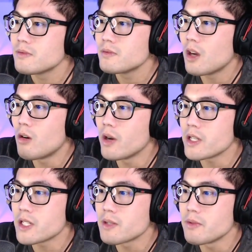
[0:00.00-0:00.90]
Oh, what?
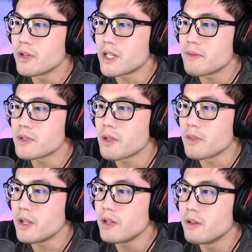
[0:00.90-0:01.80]
Did someone redeem
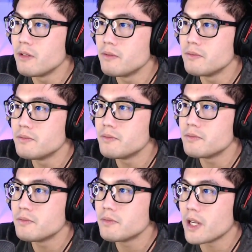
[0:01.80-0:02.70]
something?
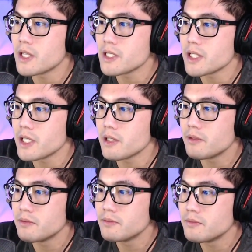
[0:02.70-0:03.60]
I didn't see it.
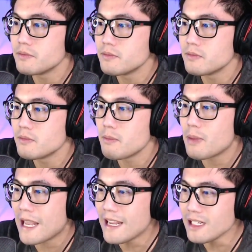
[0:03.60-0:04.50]

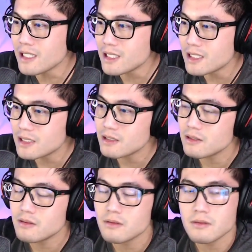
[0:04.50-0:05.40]
Pink?
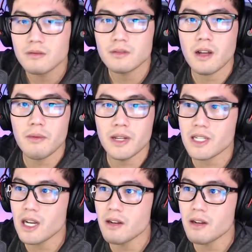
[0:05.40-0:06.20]
I mean, it's kind